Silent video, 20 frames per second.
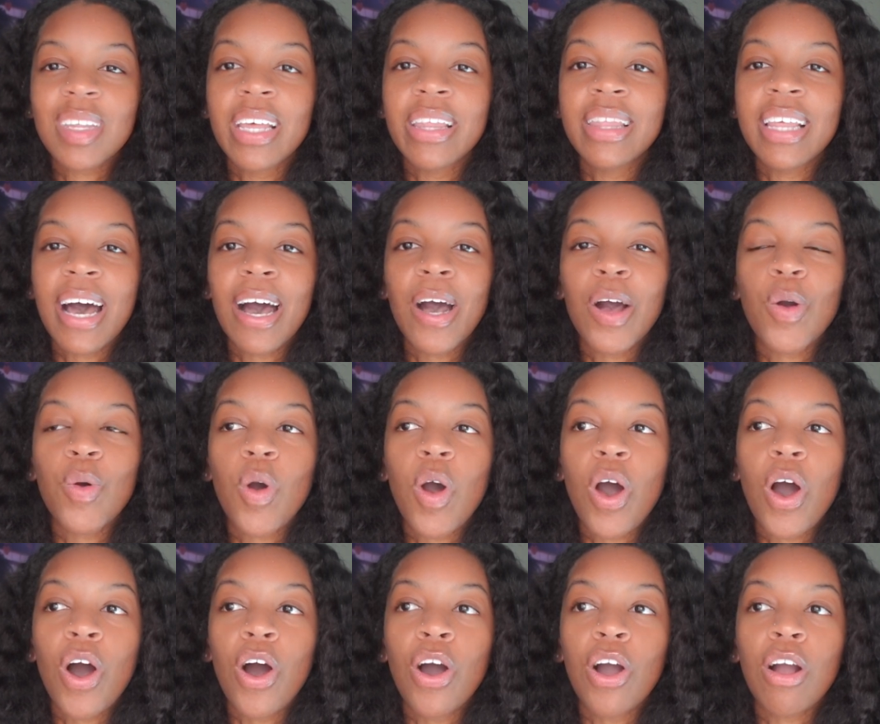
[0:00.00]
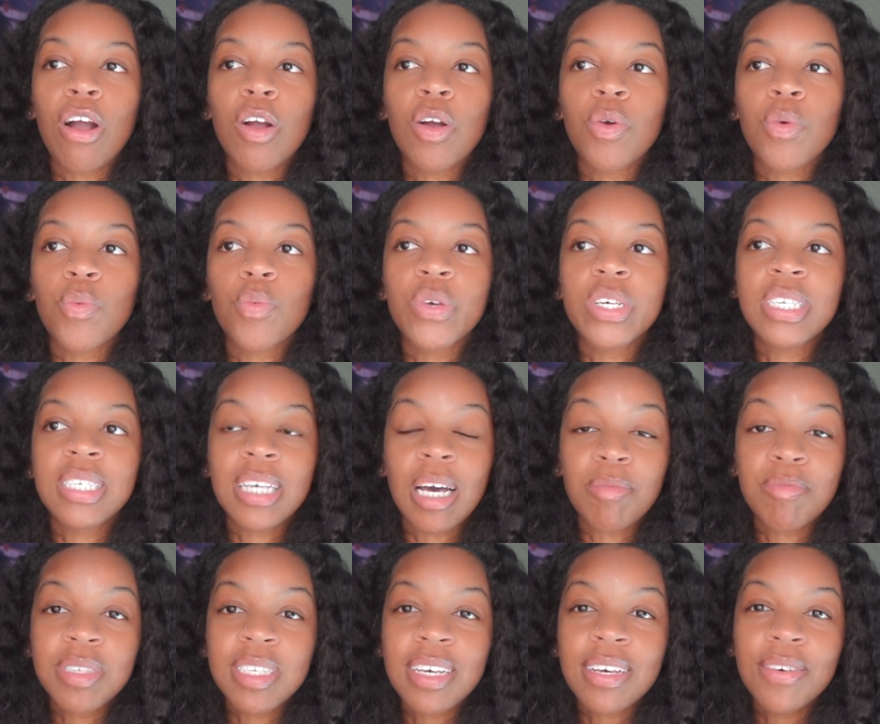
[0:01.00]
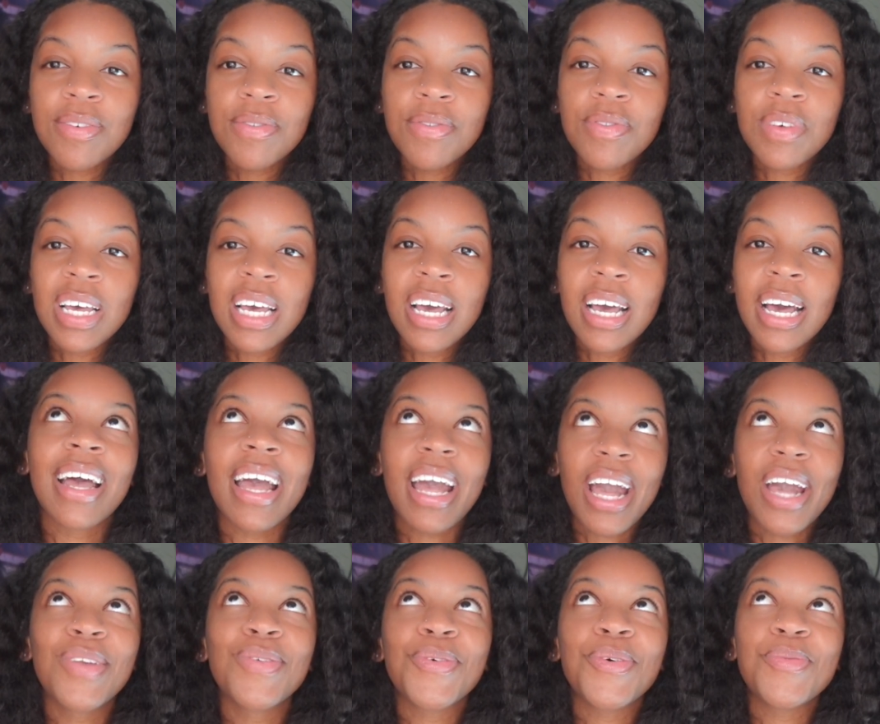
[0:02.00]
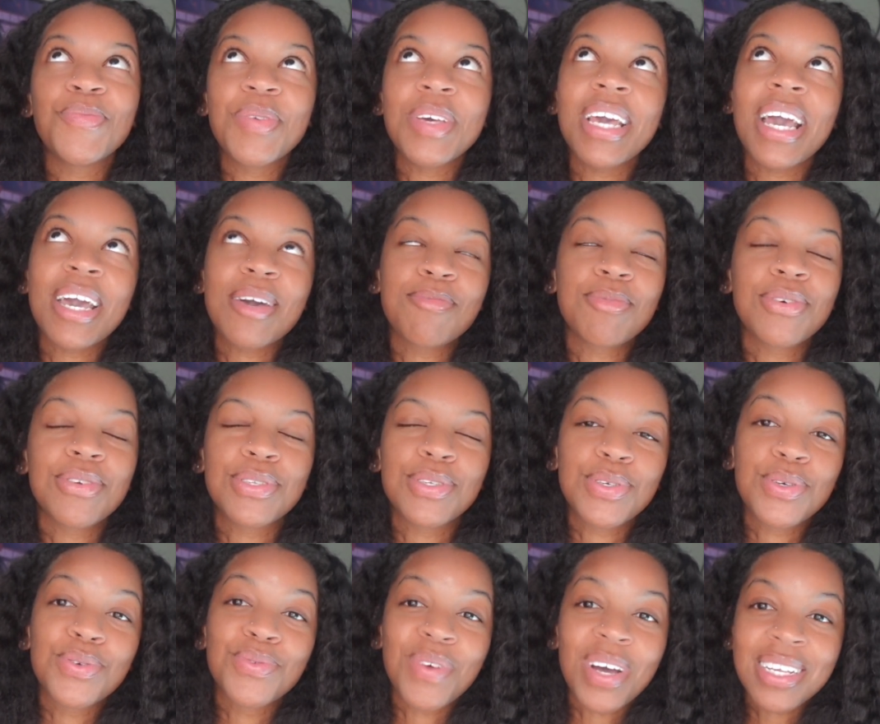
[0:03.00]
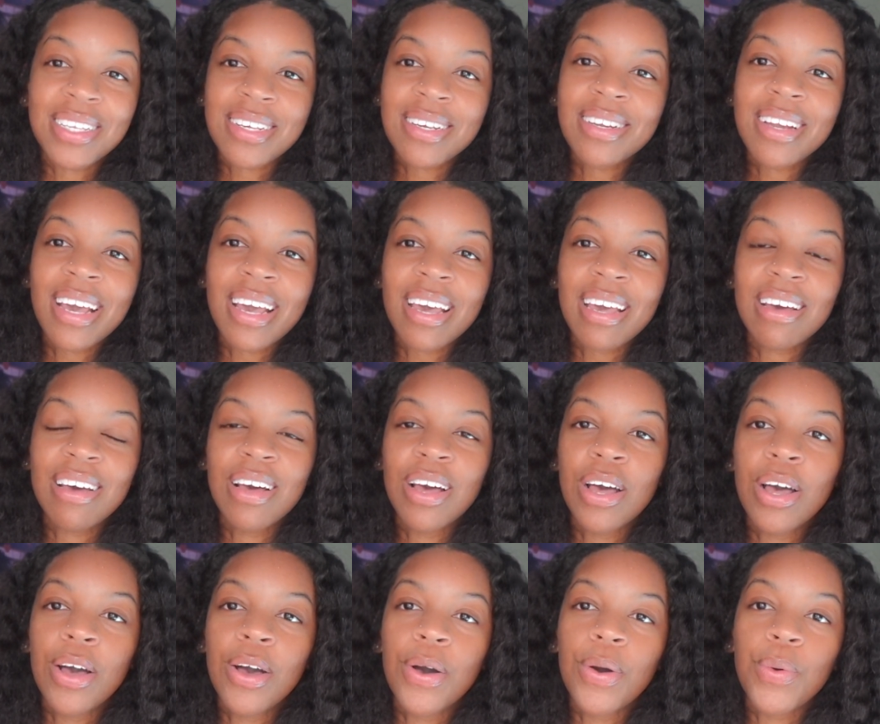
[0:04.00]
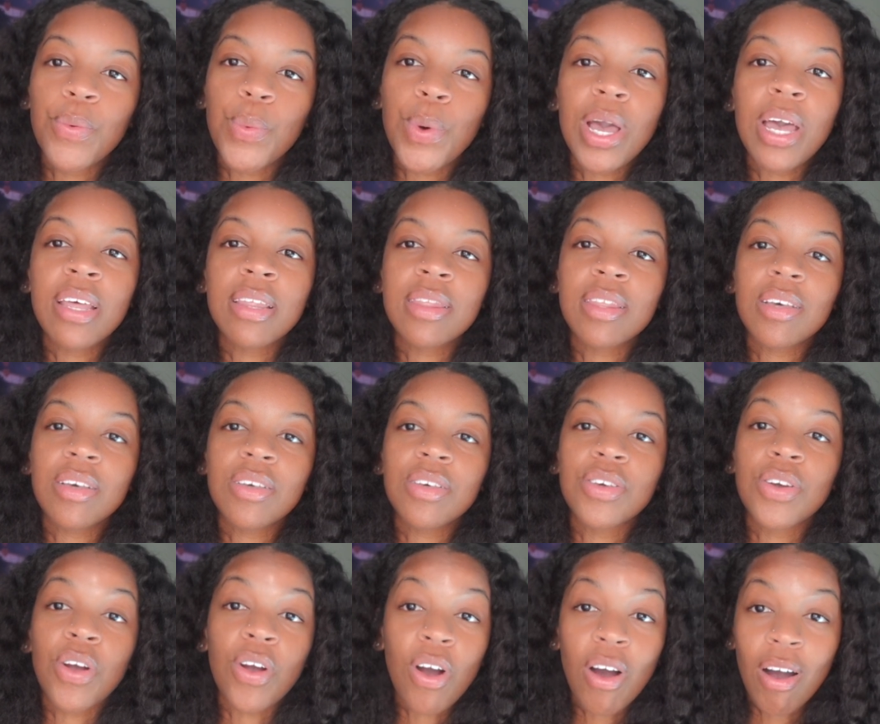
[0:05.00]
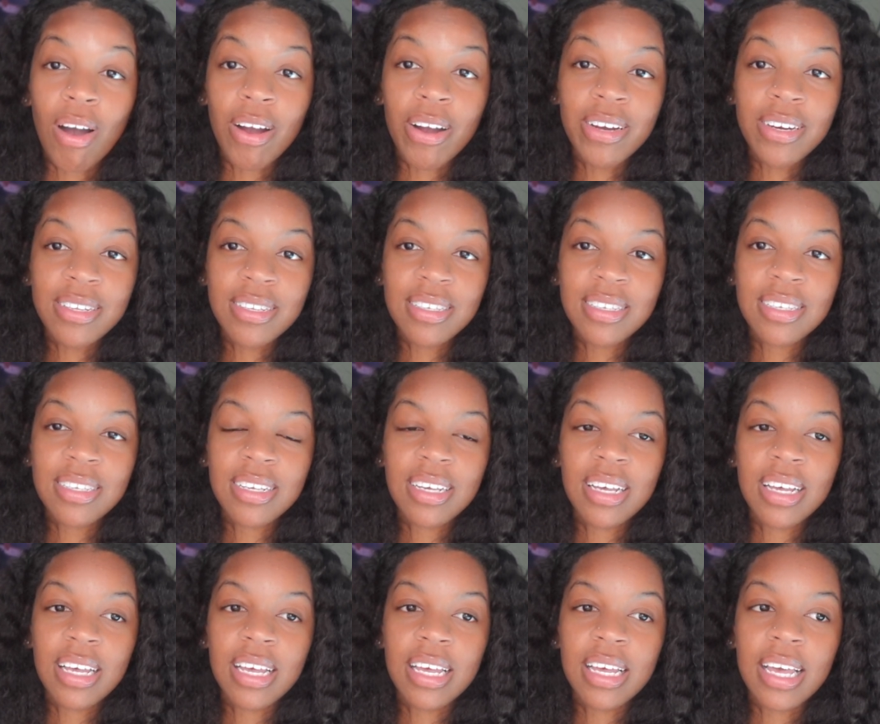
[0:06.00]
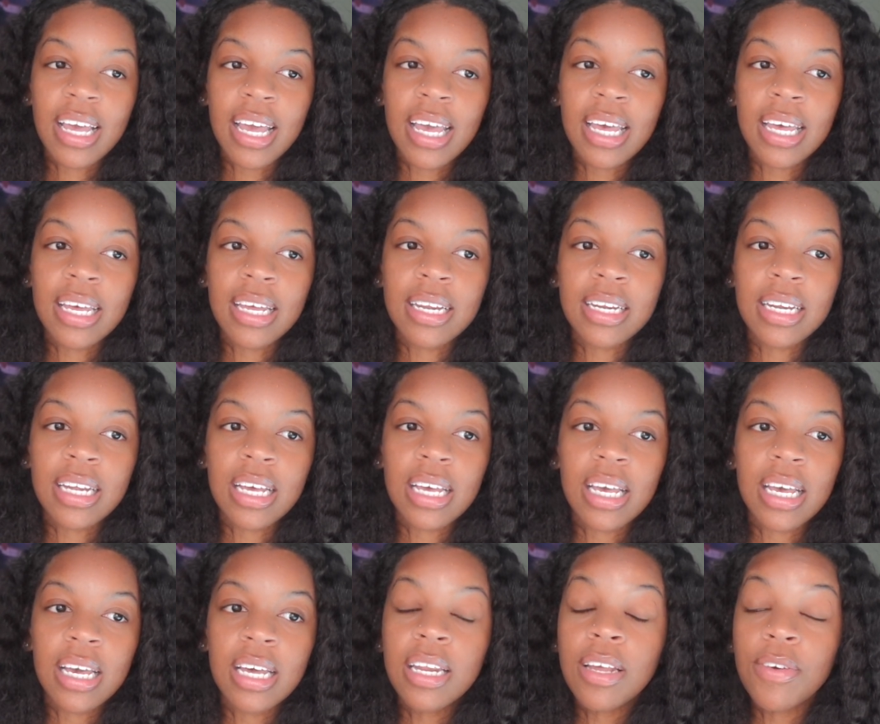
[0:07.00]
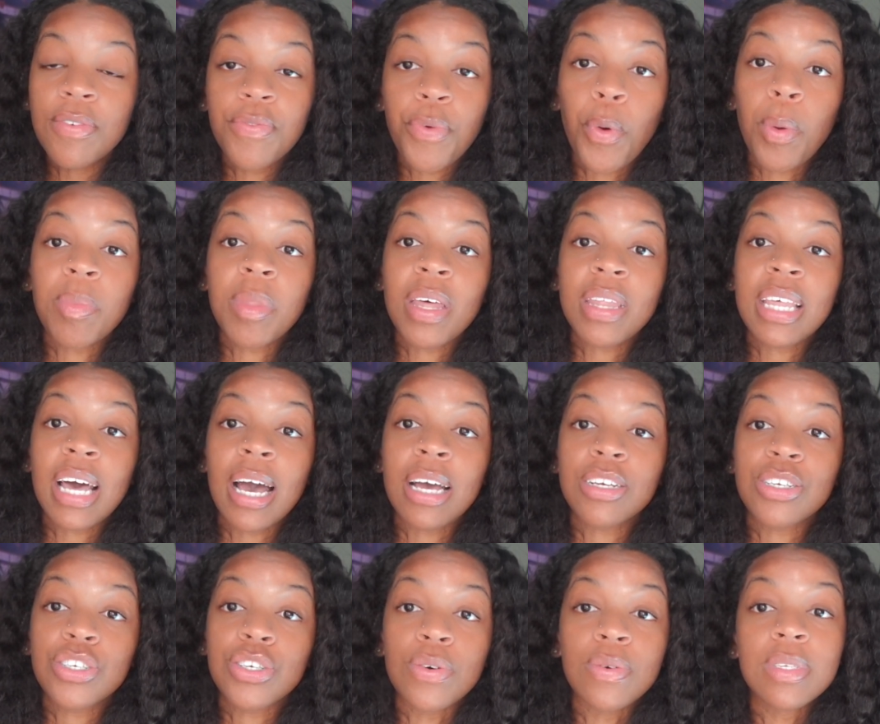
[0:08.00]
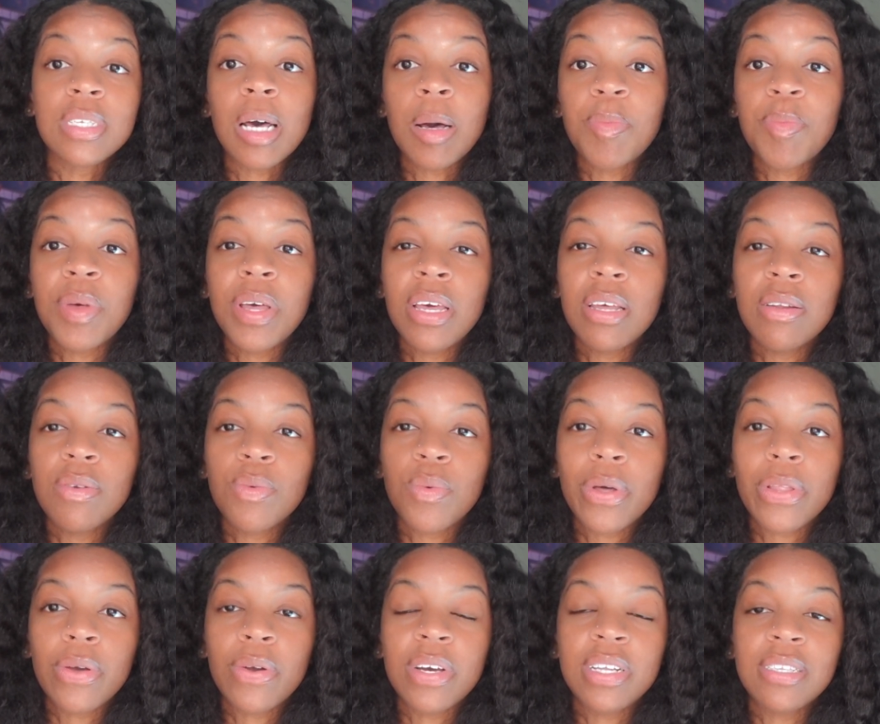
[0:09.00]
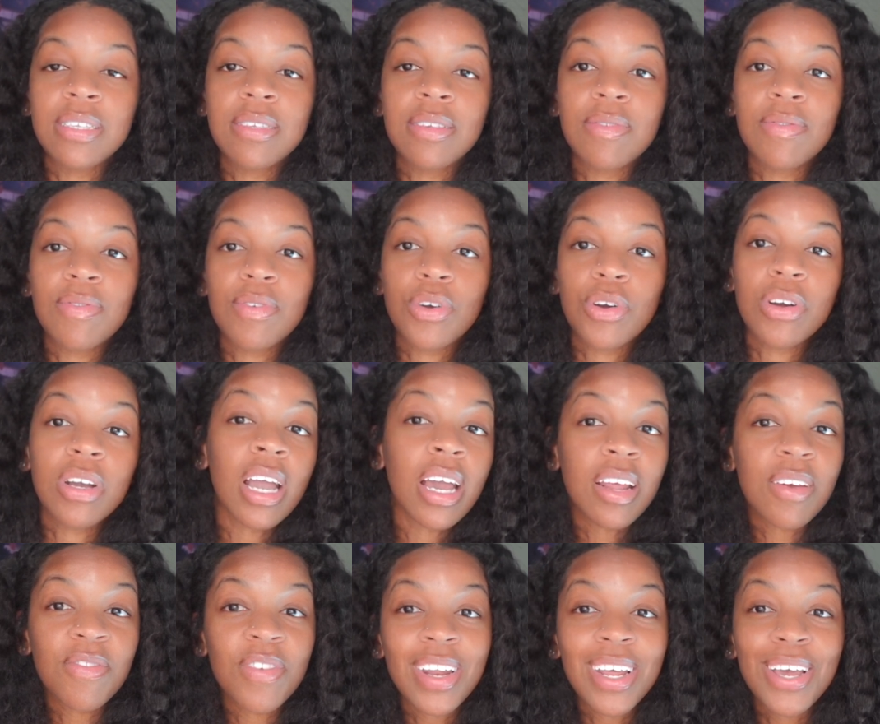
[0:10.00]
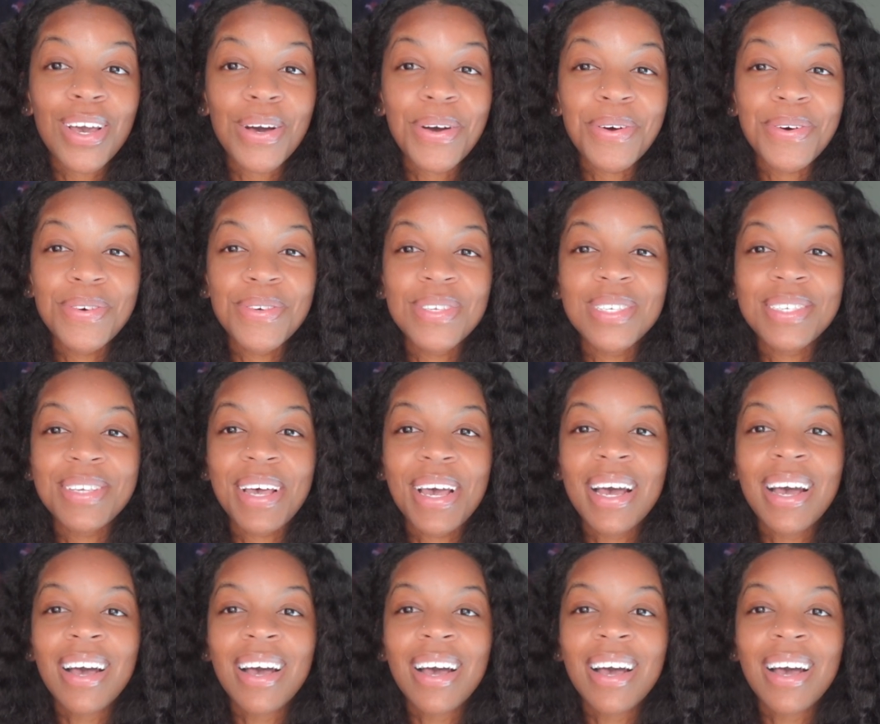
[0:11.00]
that are receptive and will be able to resonate with your art in any form that that shows up in, whether it's creating videos,